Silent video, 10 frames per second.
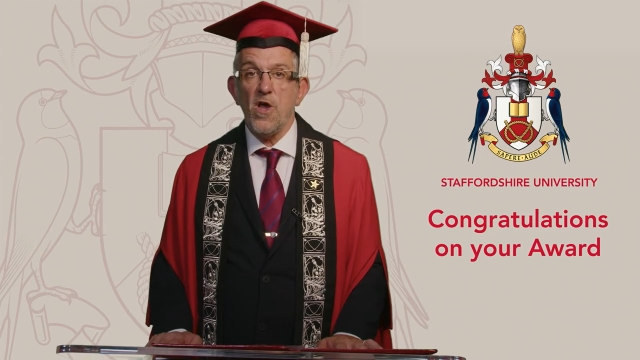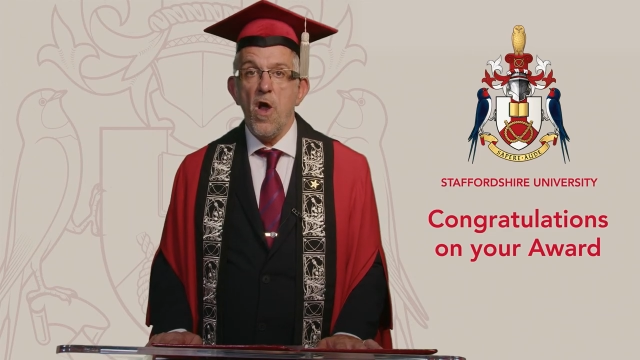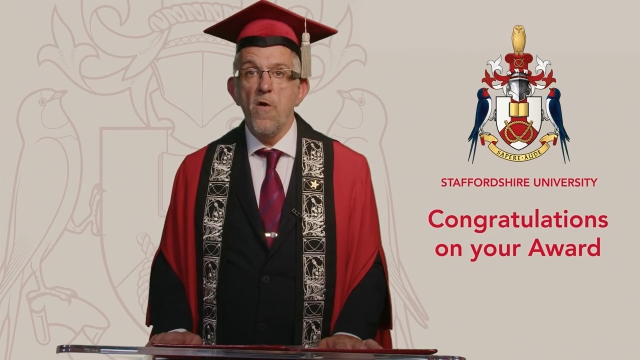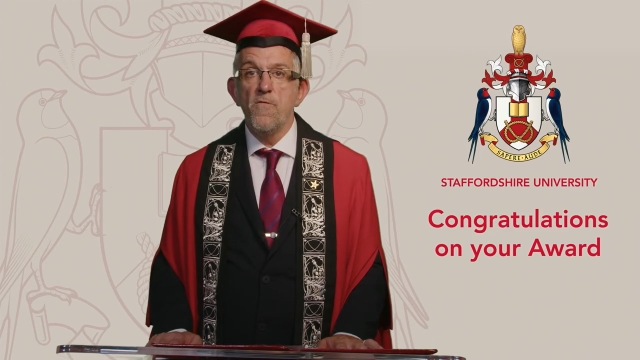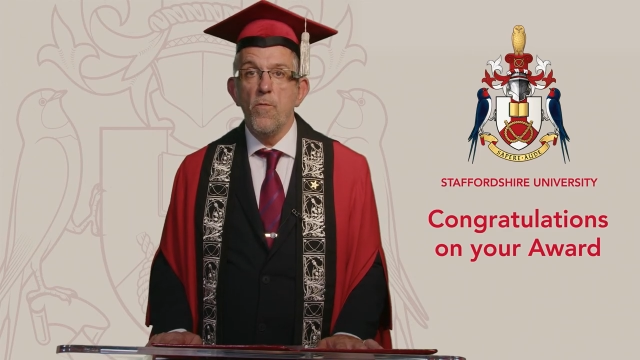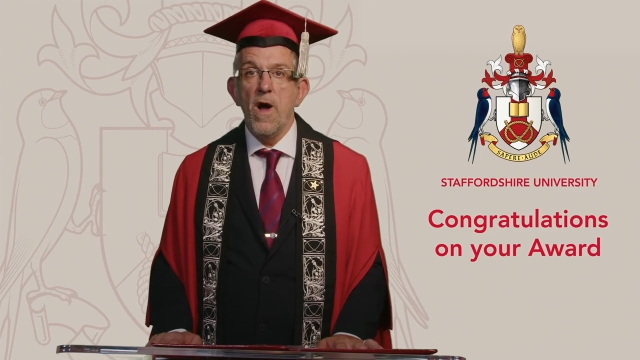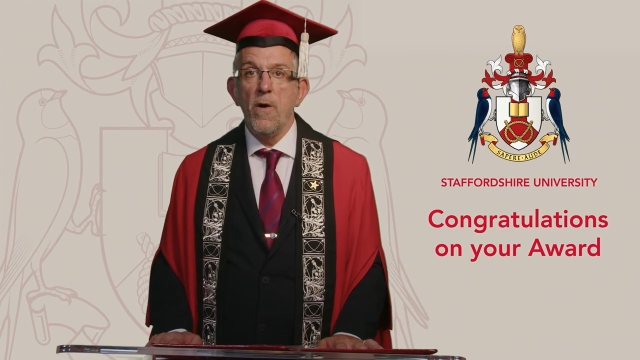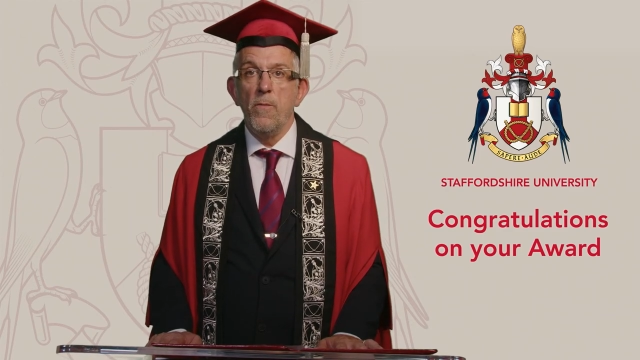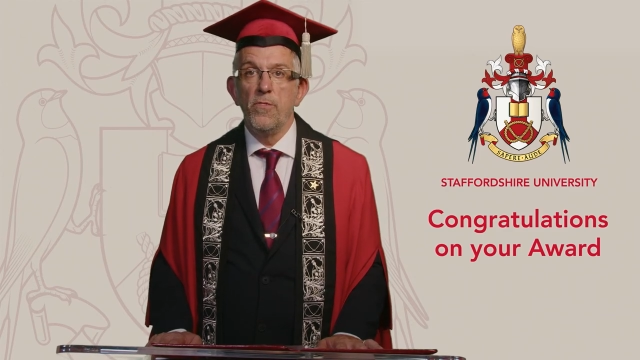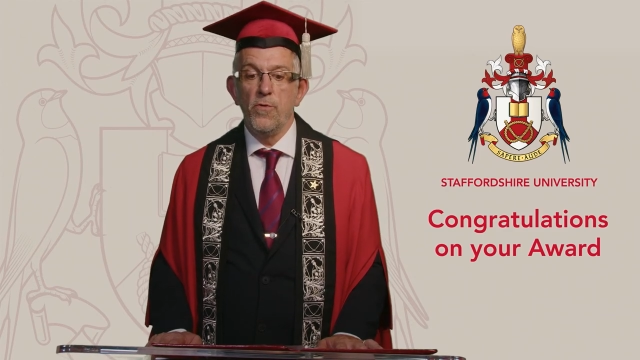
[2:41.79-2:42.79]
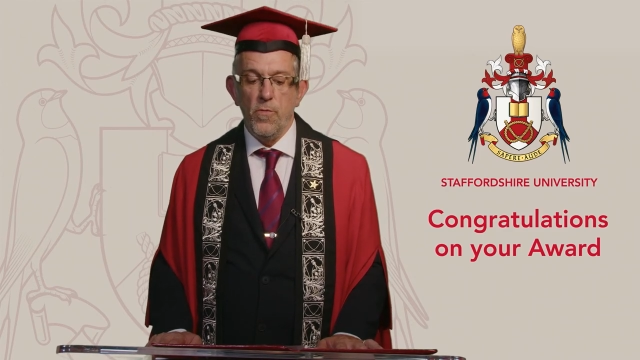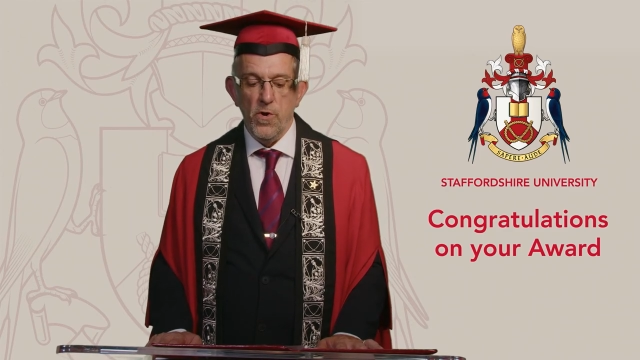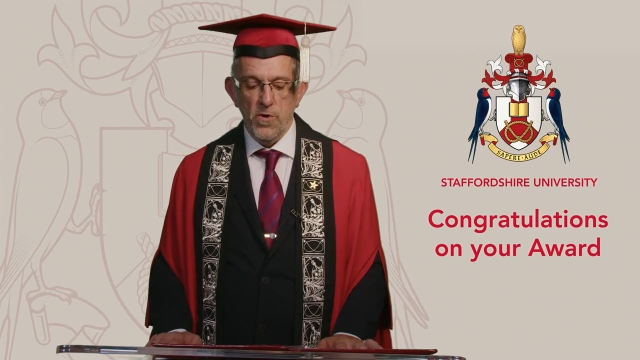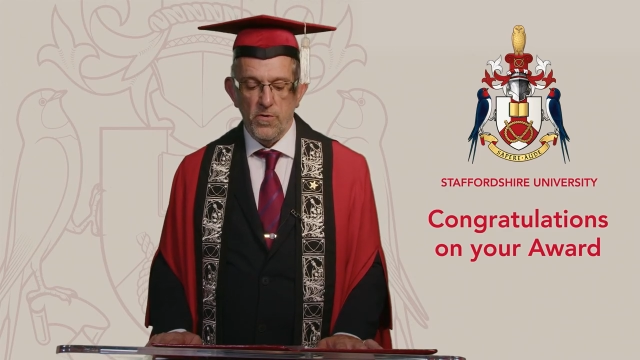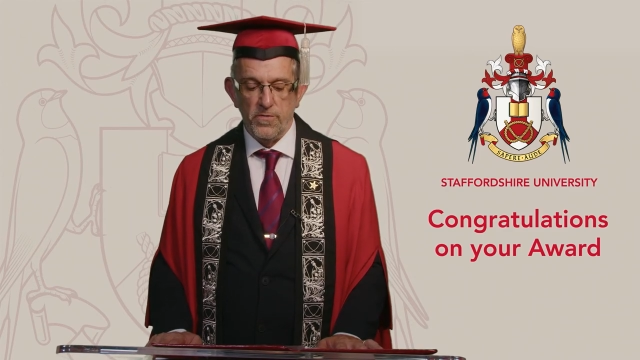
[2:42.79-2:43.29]
overwhelm the
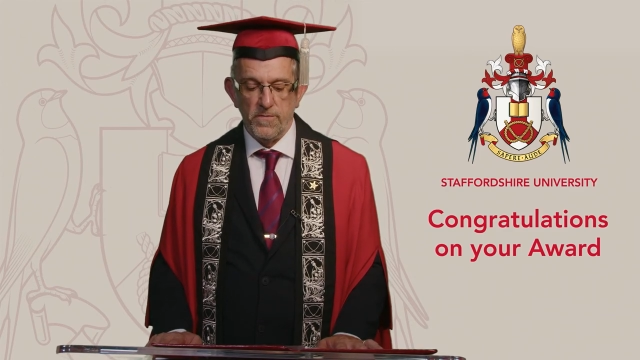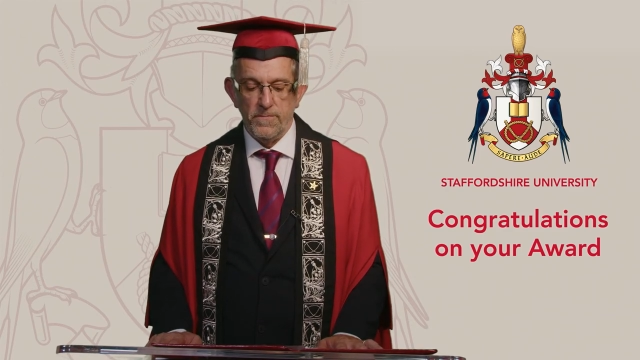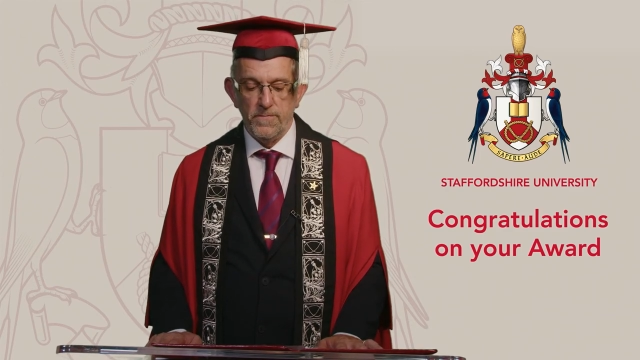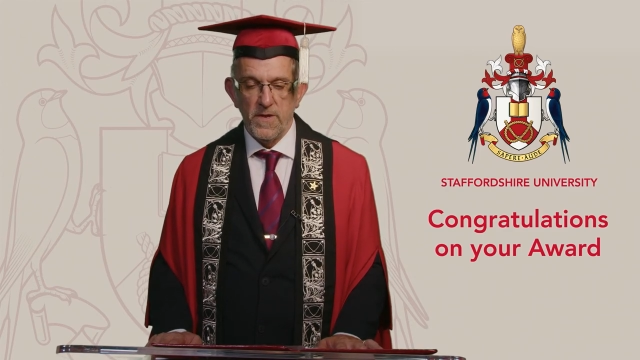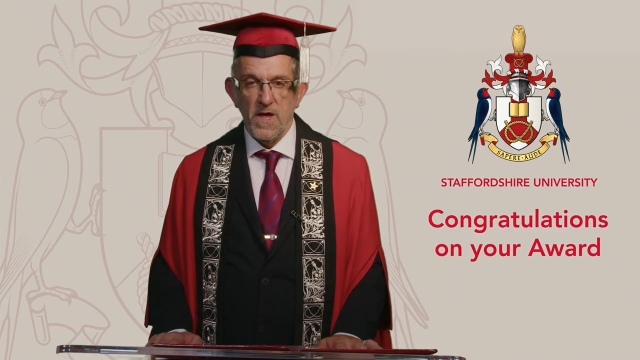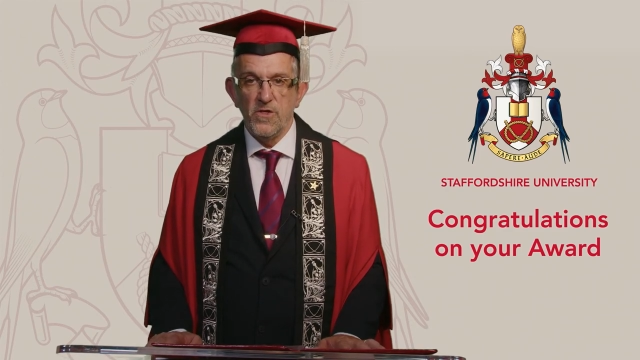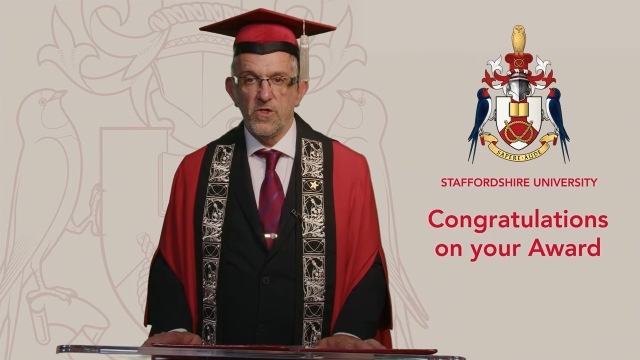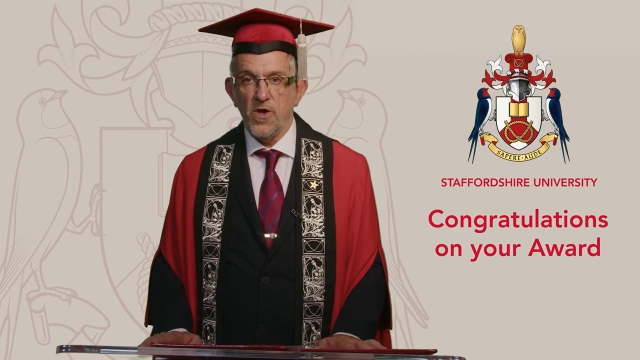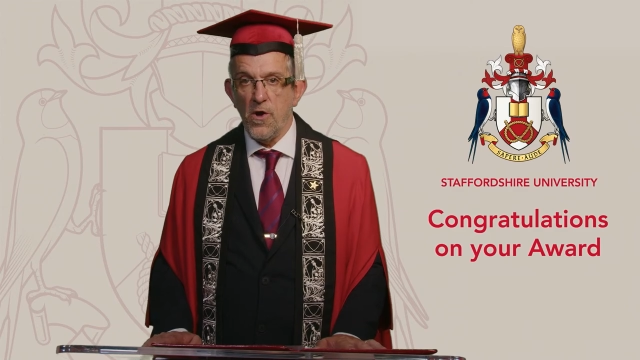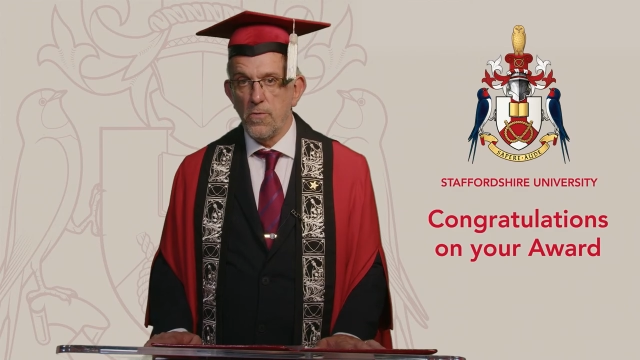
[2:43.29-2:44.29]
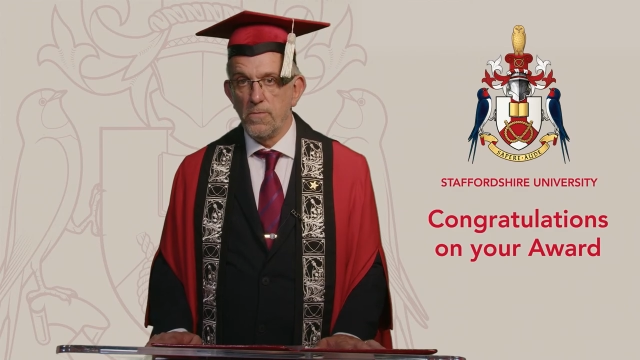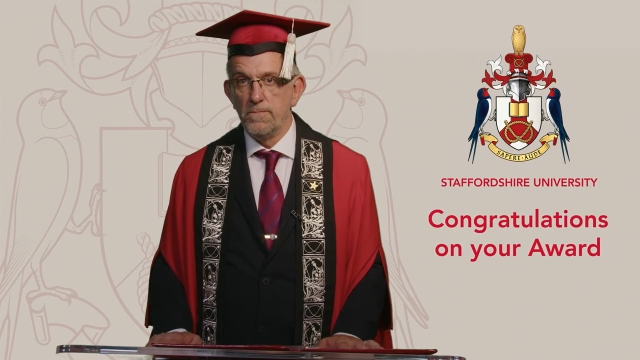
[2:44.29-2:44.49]
world. So,